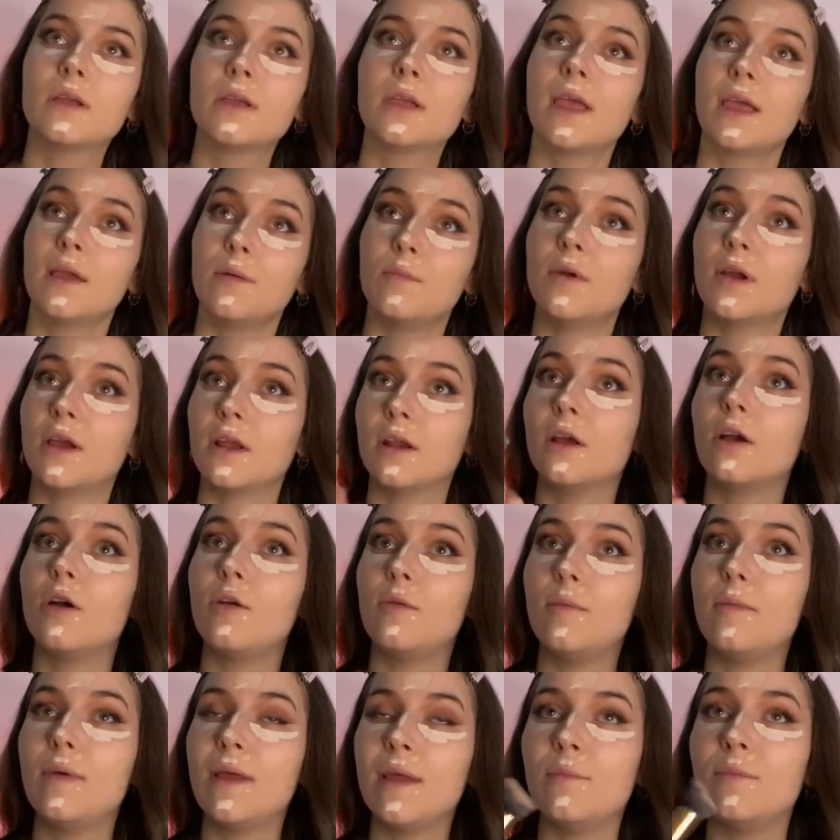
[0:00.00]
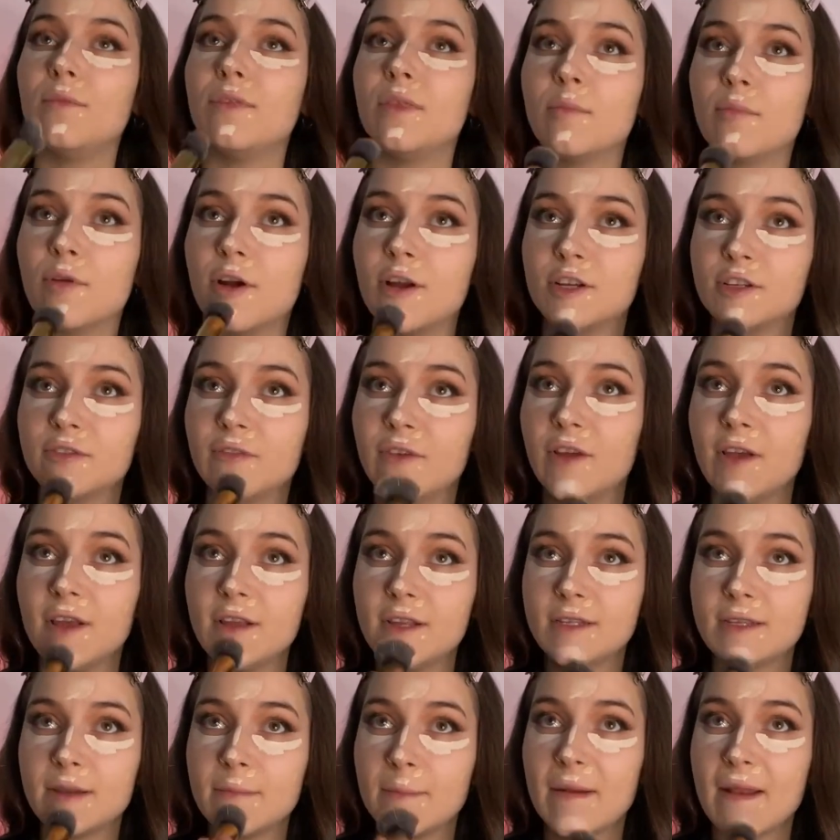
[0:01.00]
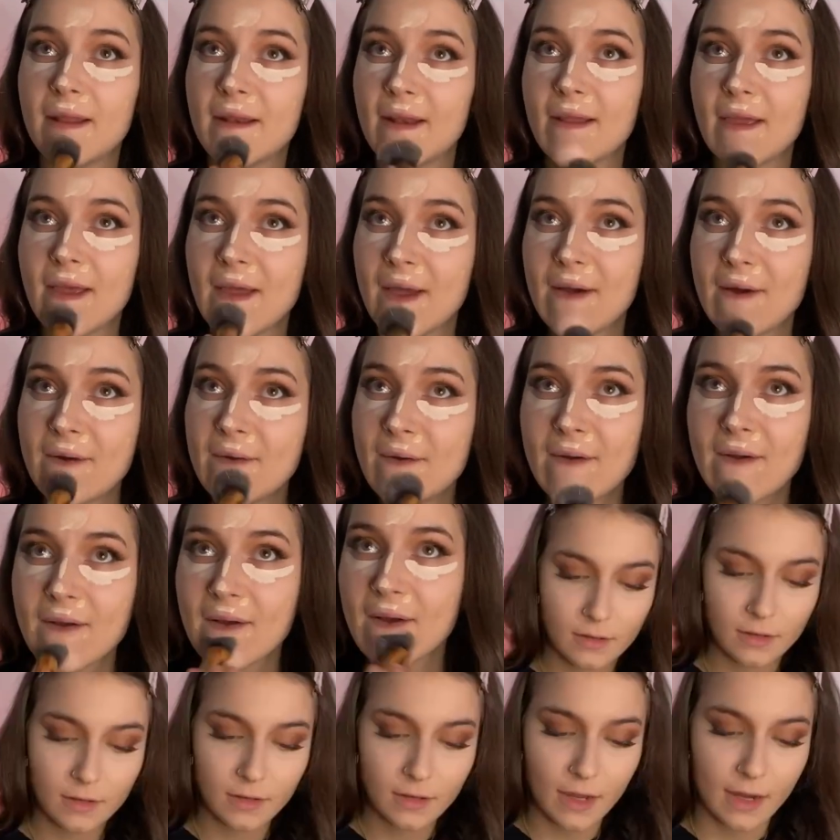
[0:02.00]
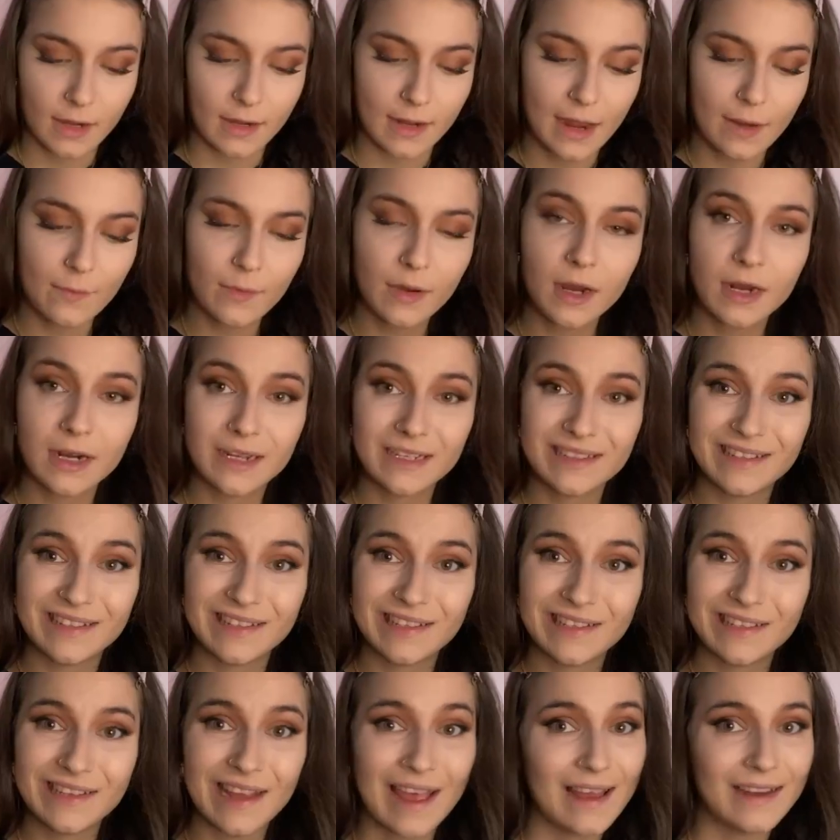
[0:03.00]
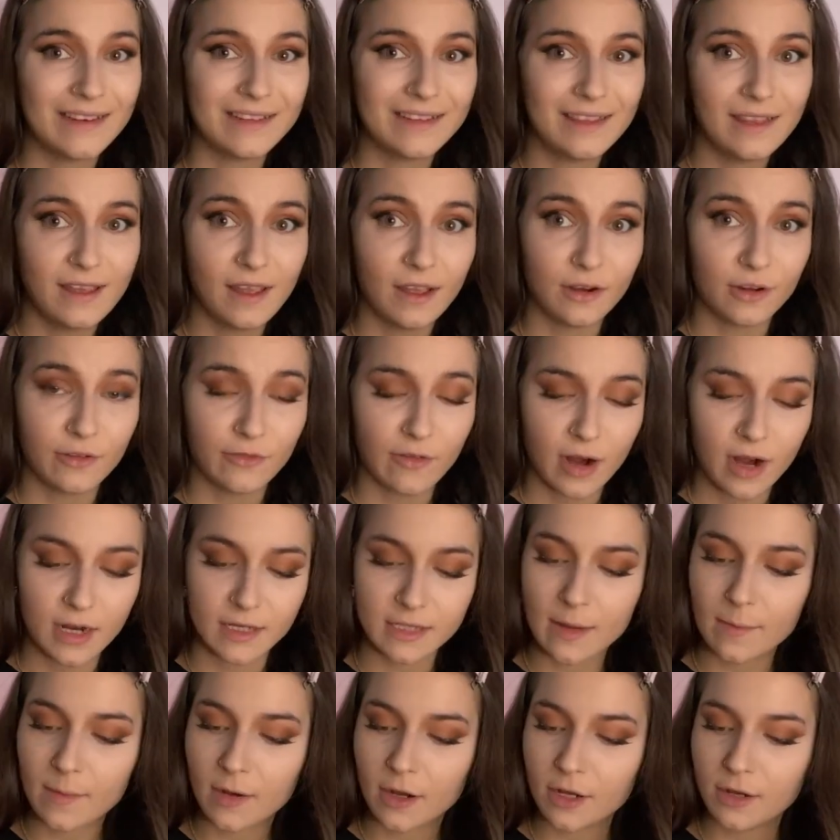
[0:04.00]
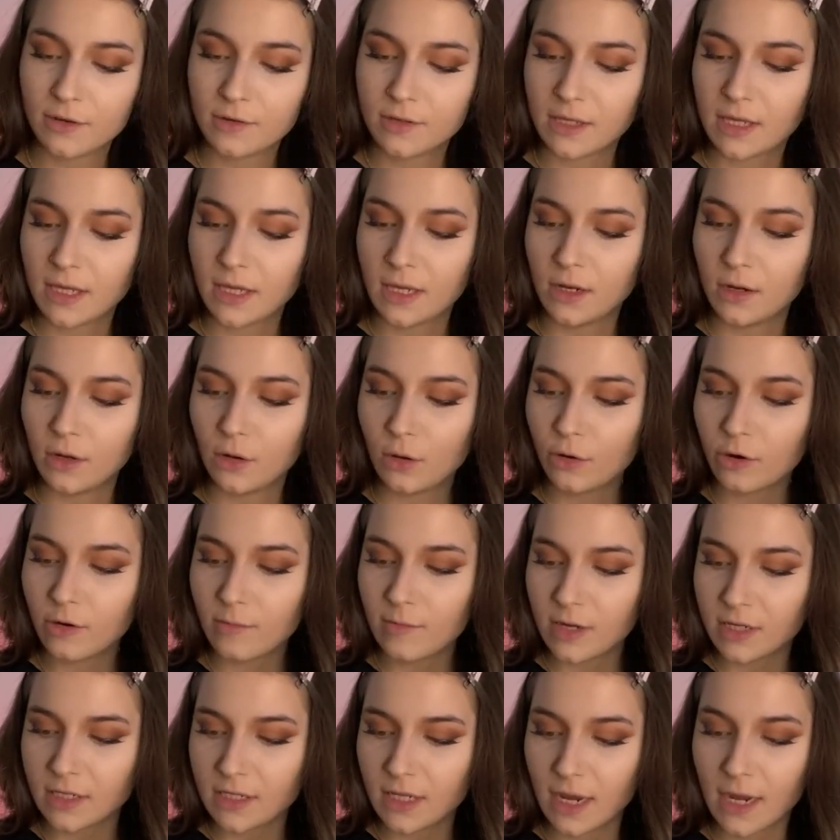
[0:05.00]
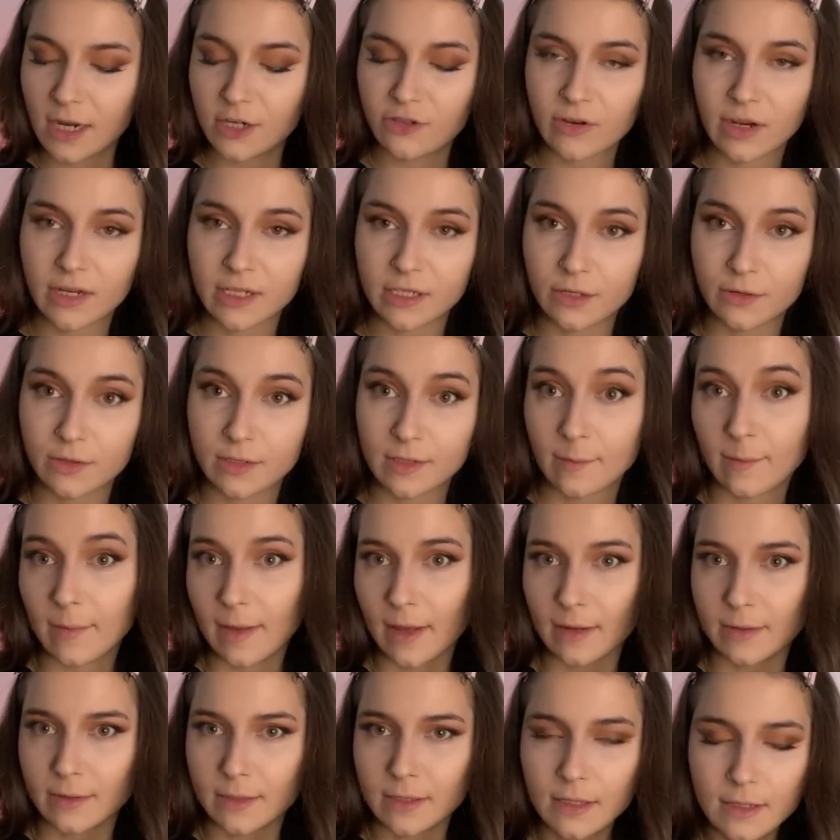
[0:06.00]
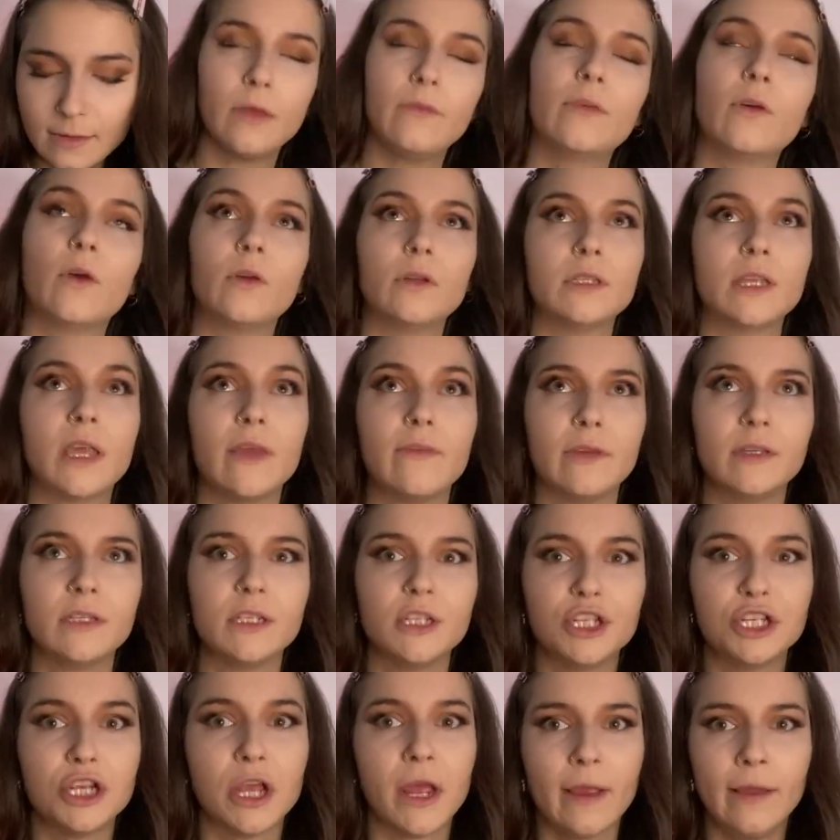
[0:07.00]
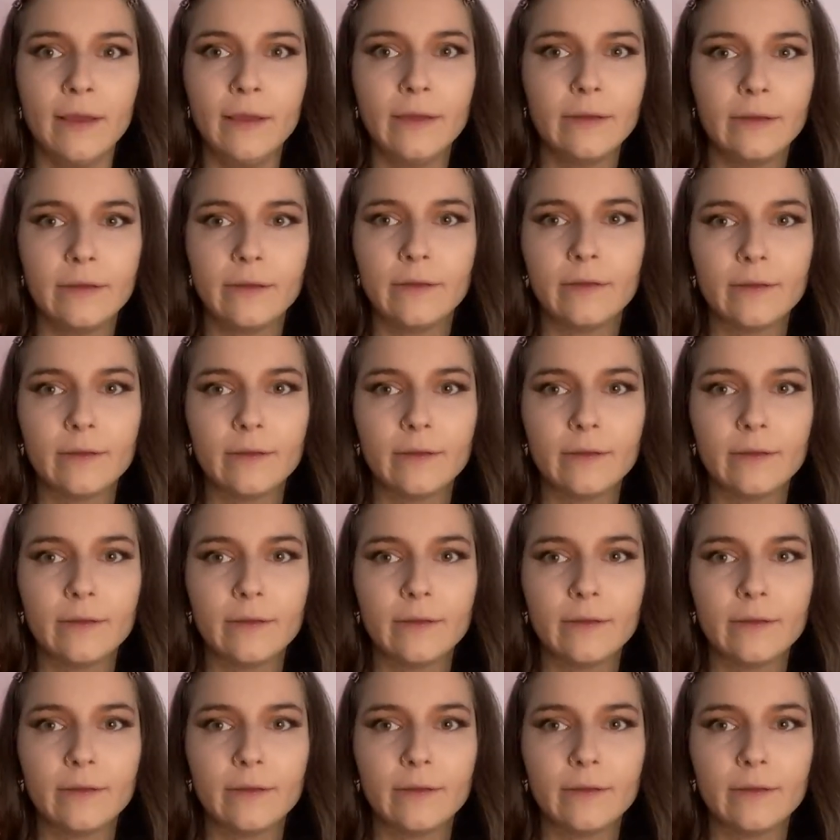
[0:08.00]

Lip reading: Okay, and we're gonna go in with the brush first to blend it out. Okay, now we're gonna set the under eyes. I'm gonna use the Laura Mercier Translucent Powder. Forgot to give it a shake.